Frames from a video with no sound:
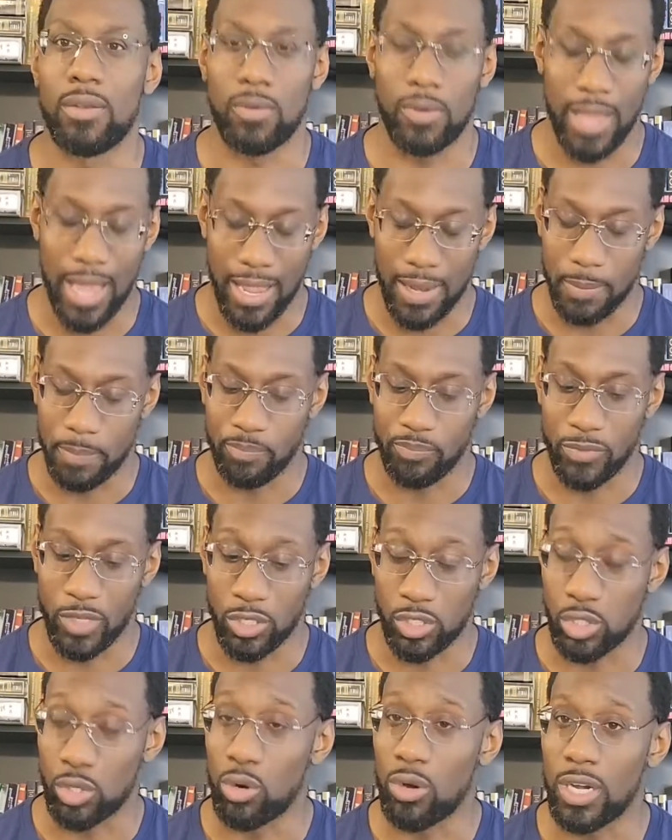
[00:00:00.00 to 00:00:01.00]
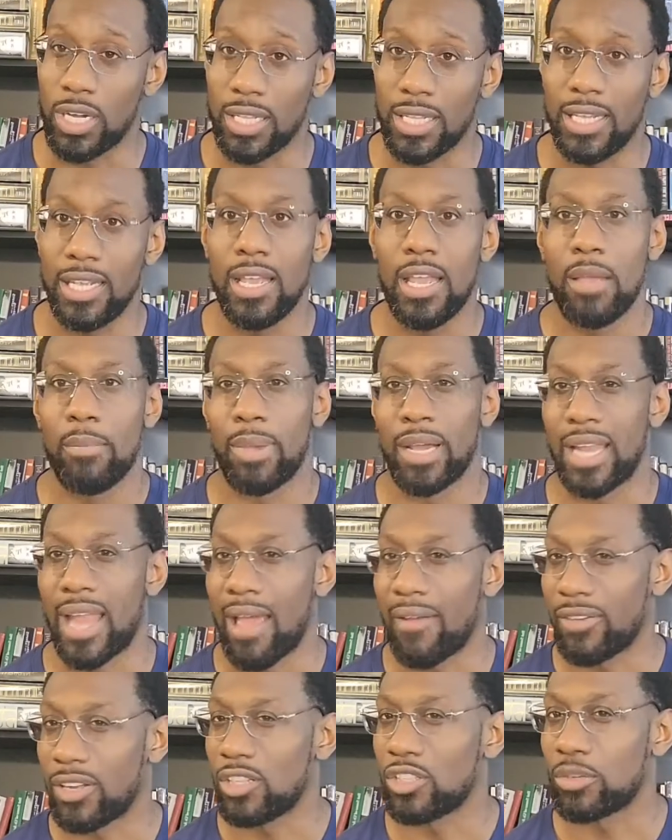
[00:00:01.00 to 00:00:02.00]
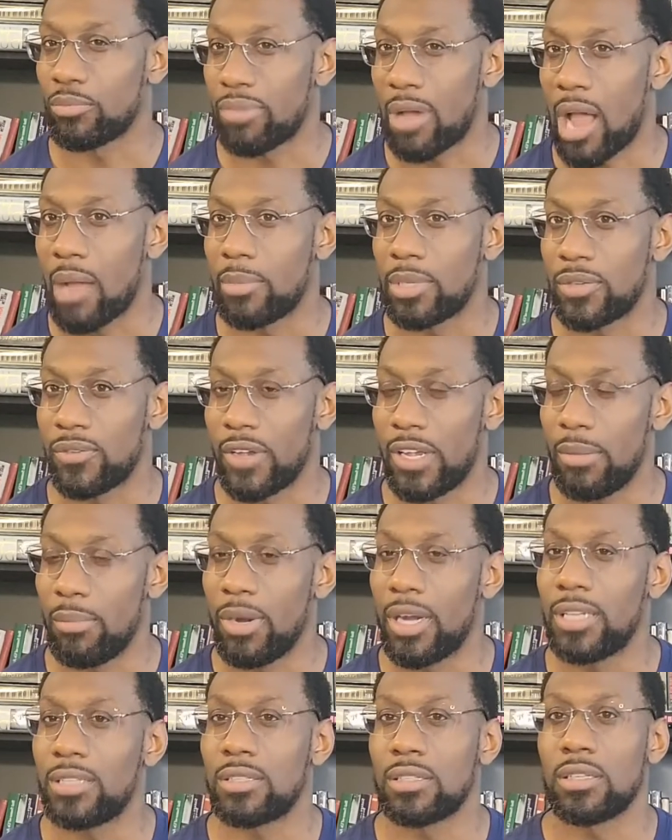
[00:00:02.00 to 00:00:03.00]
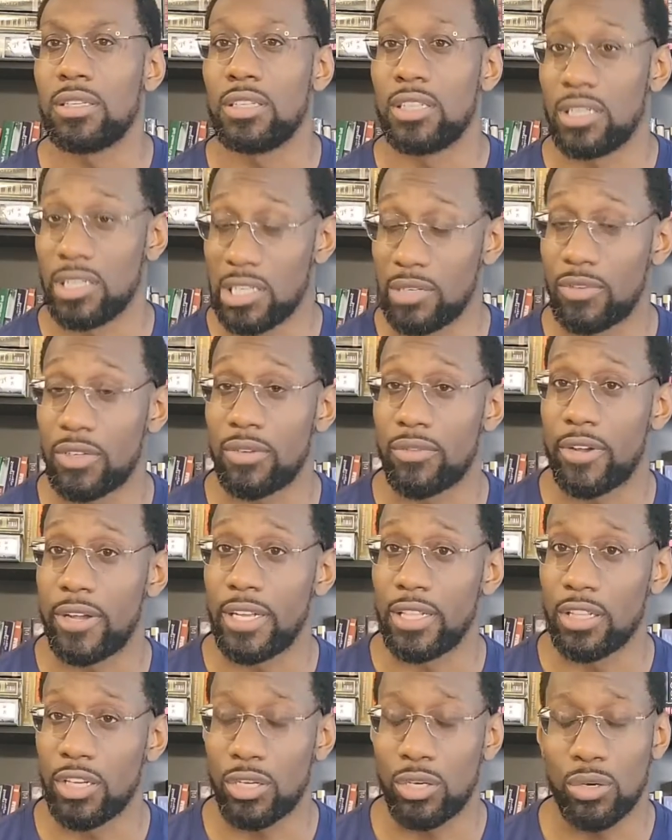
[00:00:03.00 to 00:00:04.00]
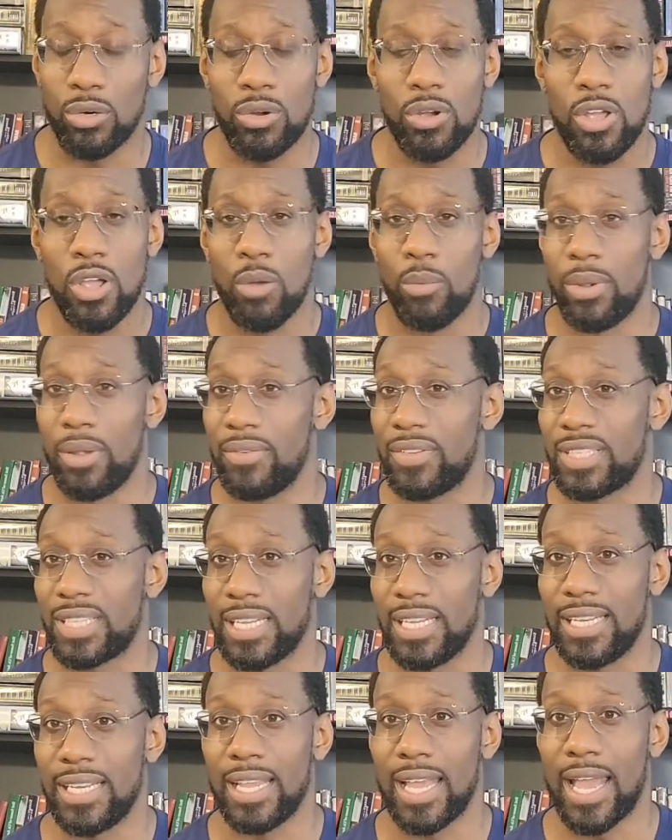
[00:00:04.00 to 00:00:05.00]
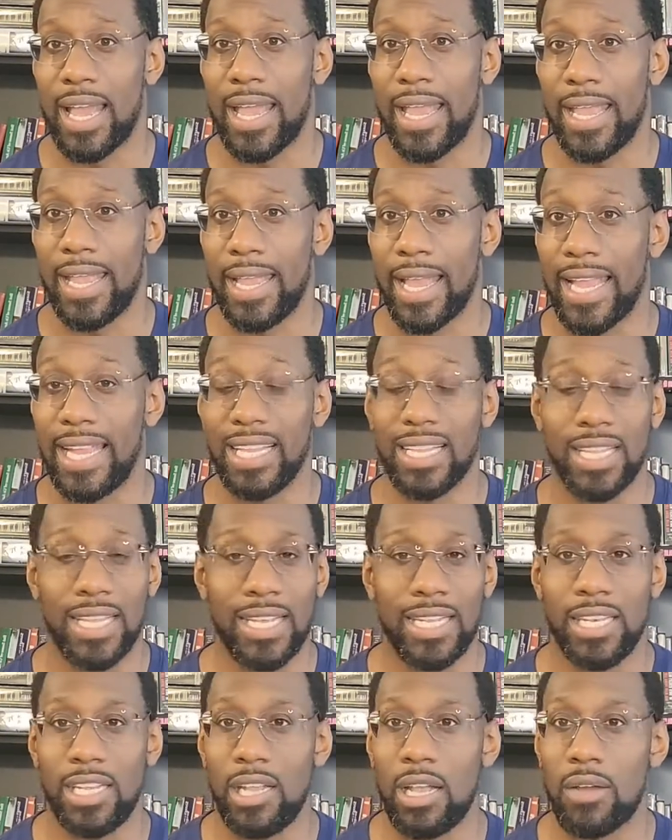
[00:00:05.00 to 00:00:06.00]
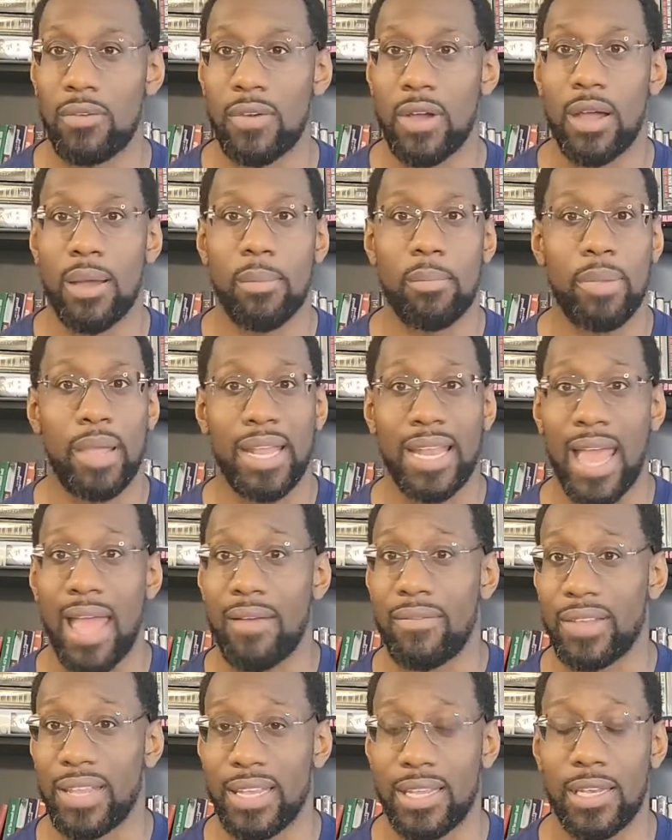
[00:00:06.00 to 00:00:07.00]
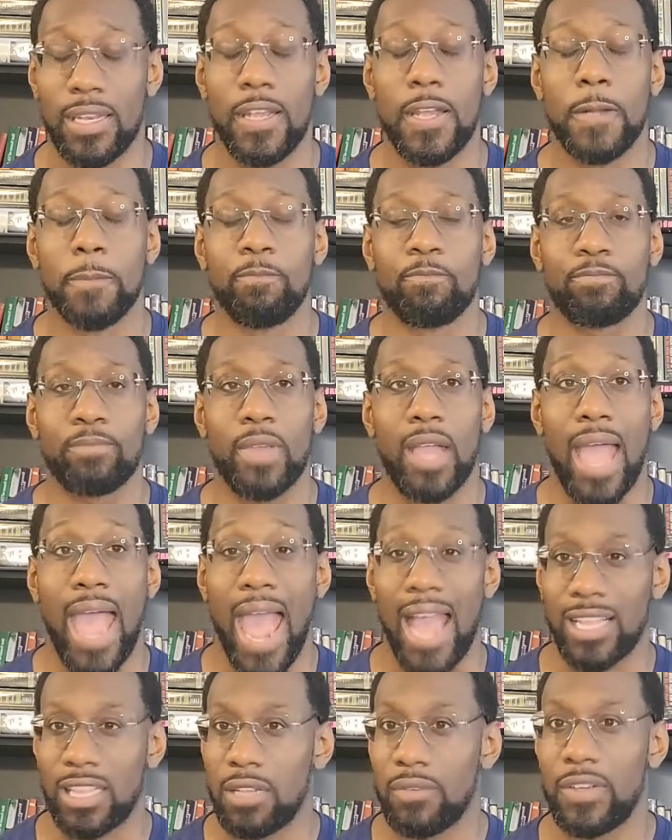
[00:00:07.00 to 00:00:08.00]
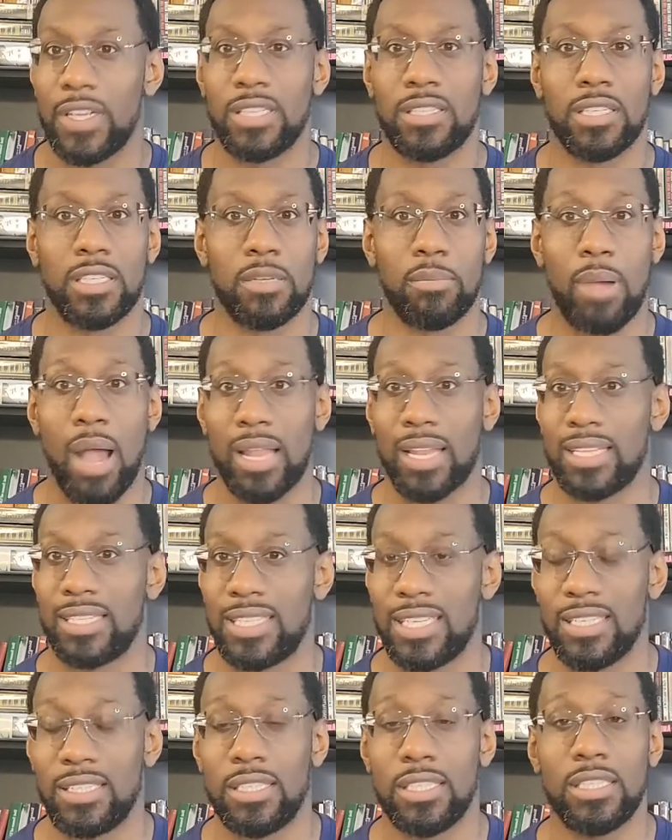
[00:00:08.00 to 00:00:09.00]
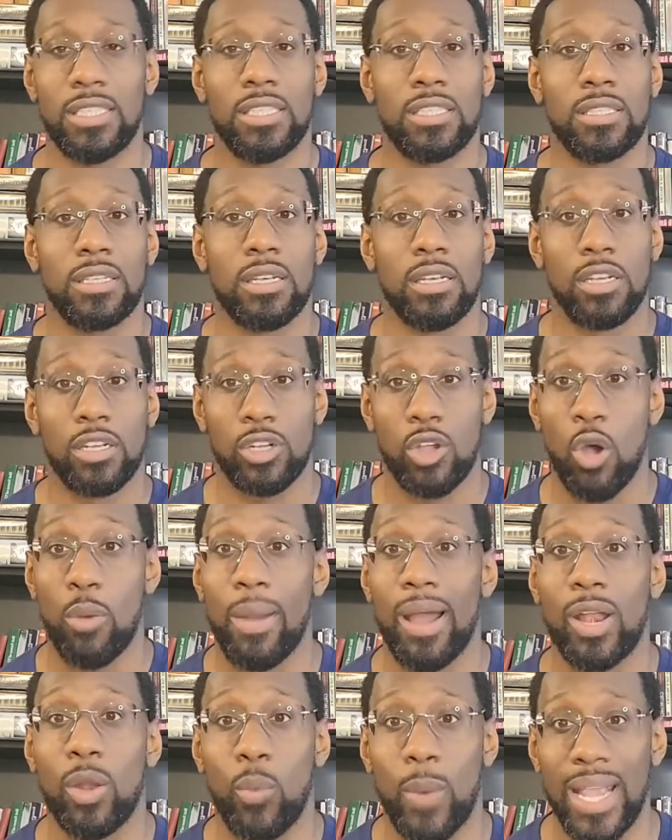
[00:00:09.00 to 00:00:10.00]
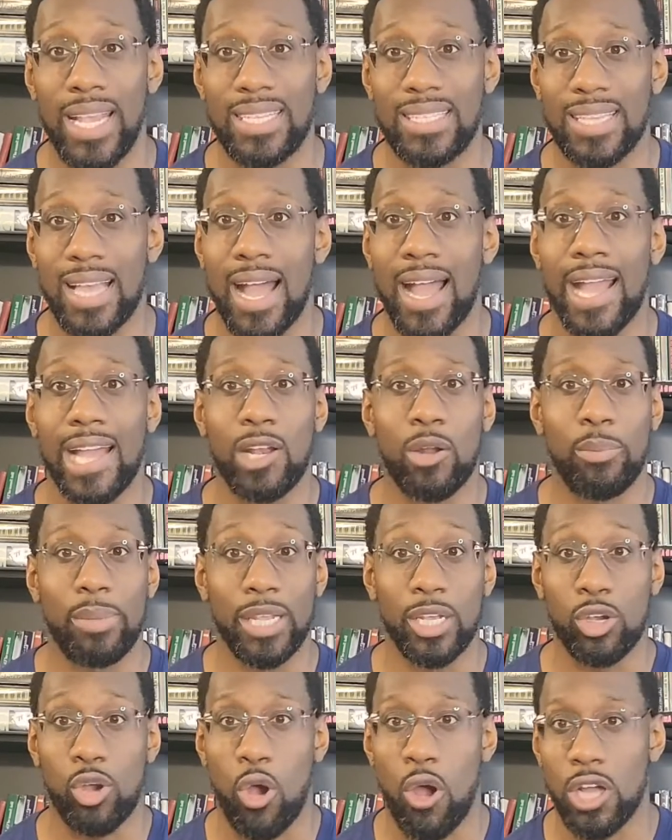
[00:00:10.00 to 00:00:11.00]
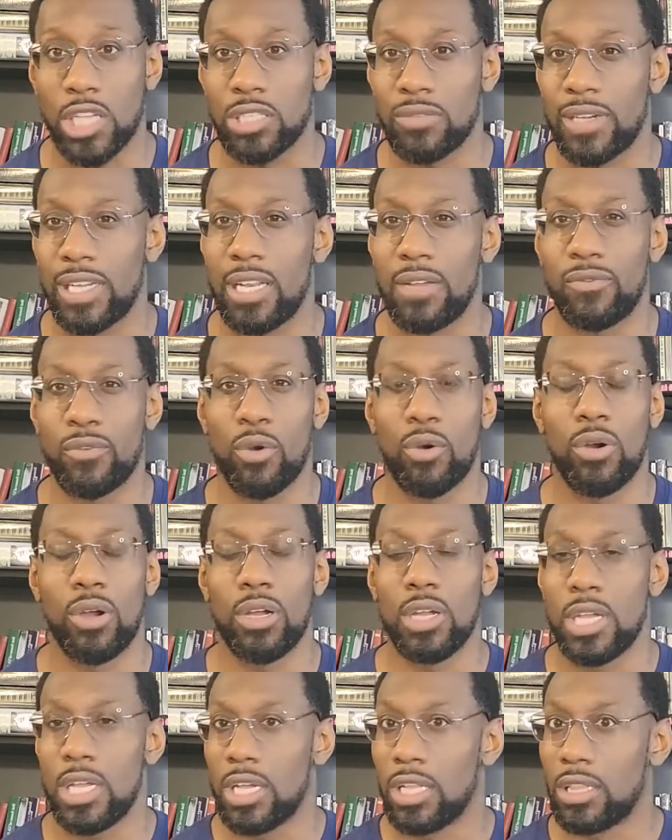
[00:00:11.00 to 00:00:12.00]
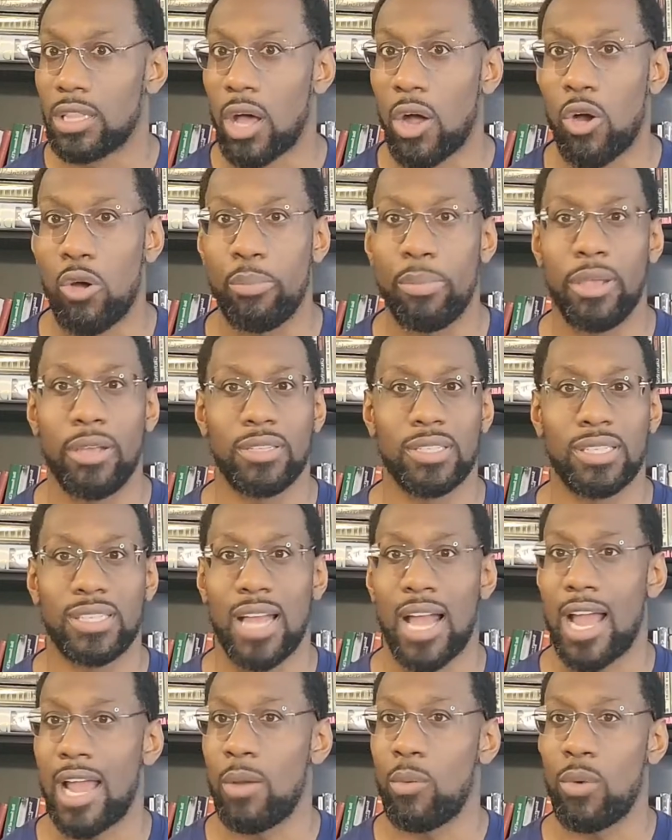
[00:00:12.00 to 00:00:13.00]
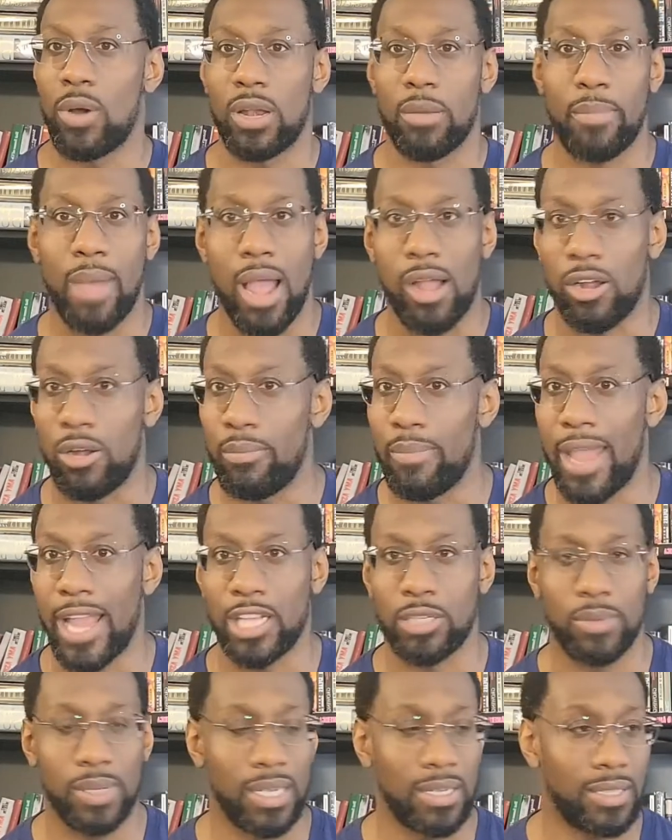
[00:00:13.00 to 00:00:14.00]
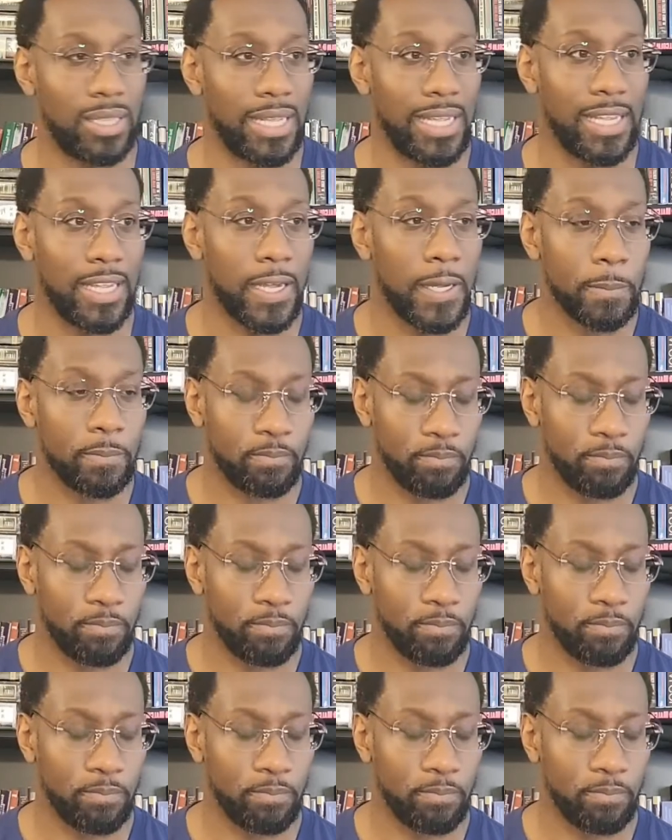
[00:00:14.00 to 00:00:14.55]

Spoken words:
that historically, Pan-Africanism promised very much, delivered very little. We've seen a litany of Pan-African activists and politicians go by the wayside or be incarcerated for long periods of time. One of Malcolm X, we could think